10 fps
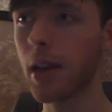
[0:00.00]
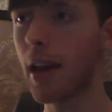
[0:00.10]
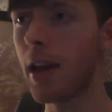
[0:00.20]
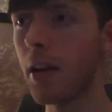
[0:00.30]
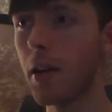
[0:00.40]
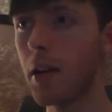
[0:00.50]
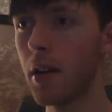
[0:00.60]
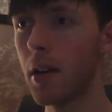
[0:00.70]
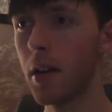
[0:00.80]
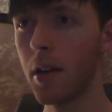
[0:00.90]
And
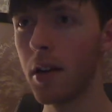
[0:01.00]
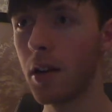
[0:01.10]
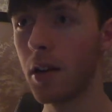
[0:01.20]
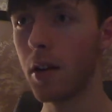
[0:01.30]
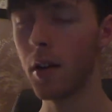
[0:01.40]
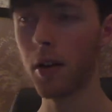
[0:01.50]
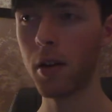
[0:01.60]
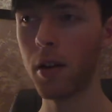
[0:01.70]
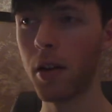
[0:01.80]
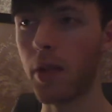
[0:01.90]

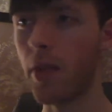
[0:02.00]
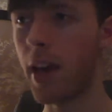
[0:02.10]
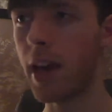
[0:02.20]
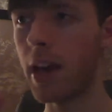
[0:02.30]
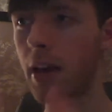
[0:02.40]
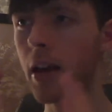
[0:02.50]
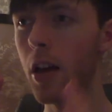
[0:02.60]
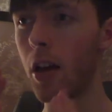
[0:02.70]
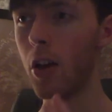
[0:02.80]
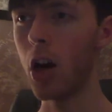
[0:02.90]
they
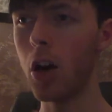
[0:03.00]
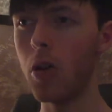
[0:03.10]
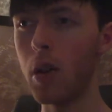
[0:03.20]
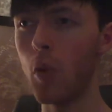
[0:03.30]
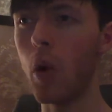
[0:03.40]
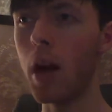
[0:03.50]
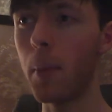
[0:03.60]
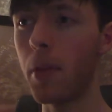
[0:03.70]
not only want,